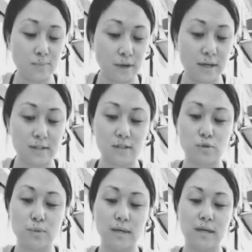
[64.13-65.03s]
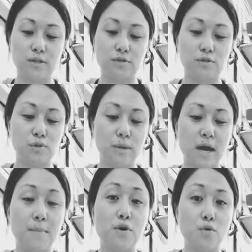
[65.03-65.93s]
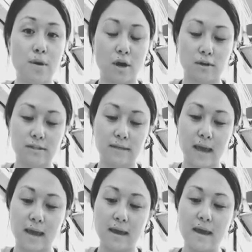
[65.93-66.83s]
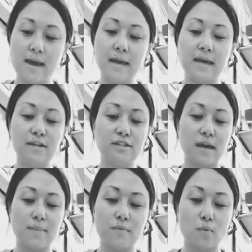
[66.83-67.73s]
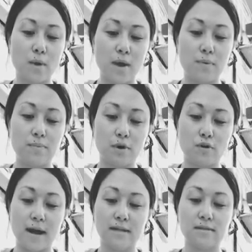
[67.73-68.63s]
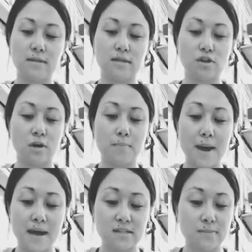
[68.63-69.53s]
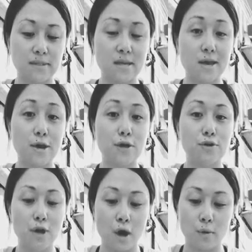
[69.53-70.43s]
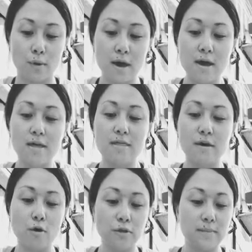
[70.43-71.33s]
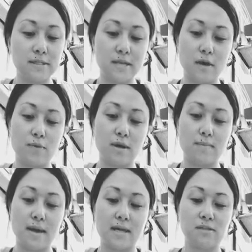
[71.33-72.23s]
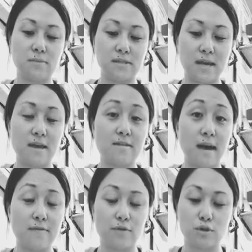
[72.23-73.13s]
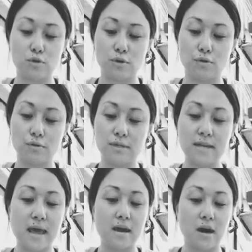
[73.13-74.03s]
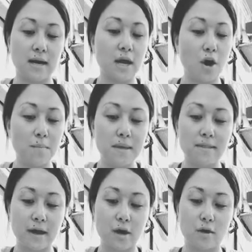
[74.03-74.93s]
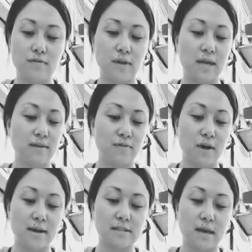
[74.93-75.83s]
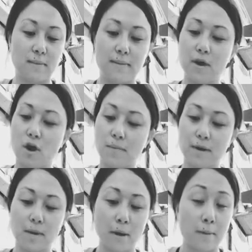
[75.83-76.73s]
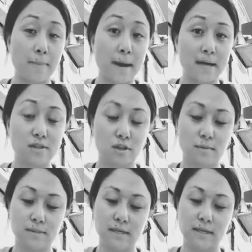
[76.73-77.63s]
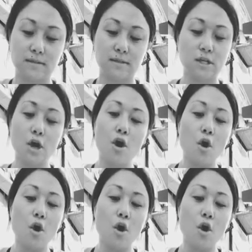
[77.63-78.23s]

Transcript: experiences we need to to become who we are today. Each step of the way we progress. Is our past a mistake? No. The only mistake we can make is mistaking that for the truth. Today, God, help me let go of negative thoughts I may be harboring about my past circumstances